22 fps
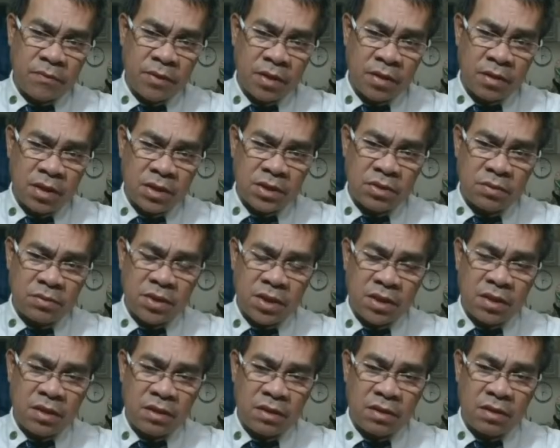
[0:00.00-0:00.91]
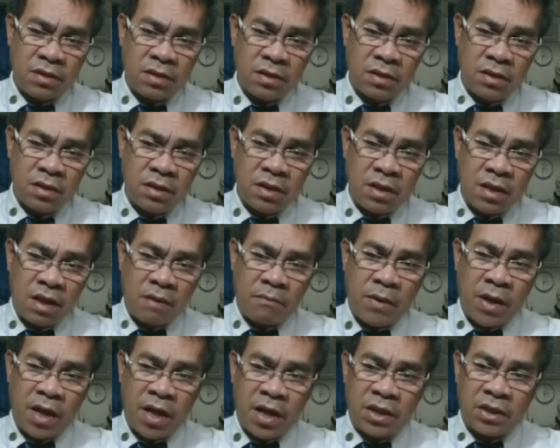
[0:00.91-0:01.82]
here,
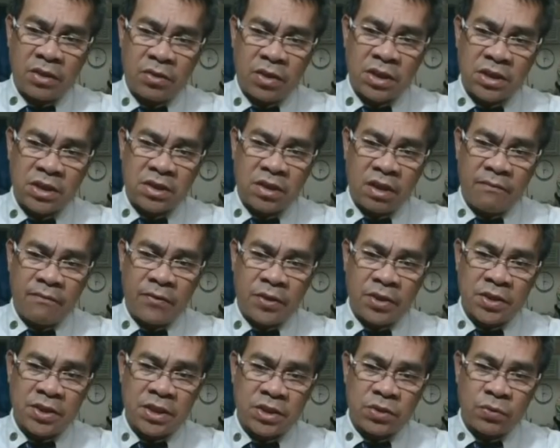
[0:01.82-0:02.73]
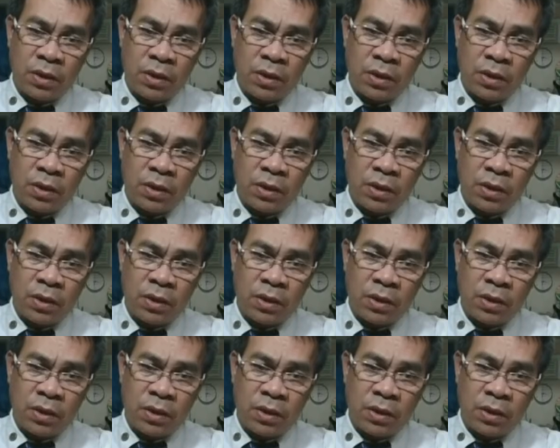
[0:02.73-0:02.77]
applied to these three forces,